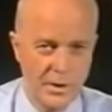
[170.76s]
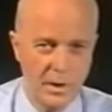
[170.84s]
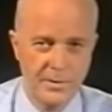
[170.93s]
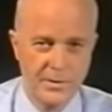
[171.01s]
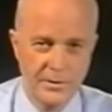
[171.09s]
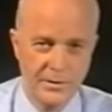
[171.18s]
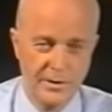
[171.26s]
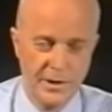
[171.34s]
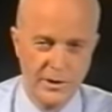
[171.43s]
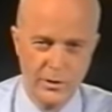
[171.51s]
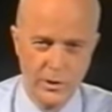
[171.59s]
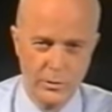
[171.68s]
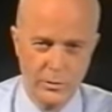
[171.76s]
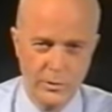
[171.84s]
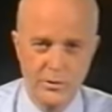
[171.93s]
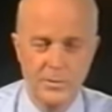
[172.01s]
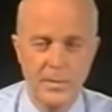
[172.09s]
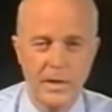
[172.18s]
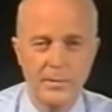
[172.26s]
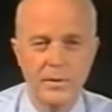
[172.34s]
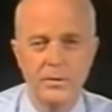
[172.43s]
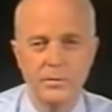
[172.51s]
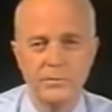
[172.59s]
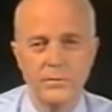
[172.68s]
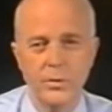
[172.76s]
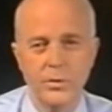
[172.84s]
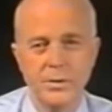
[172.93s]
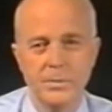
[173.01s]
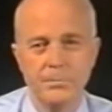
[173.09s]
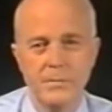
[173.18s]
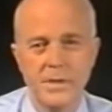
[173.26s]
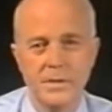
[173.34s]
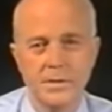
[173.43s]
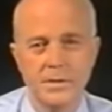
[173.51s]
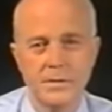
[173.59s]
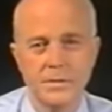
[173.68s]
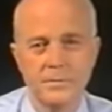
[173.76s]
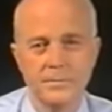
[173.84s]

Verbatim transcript: opportunity no newspaper could afford to miss.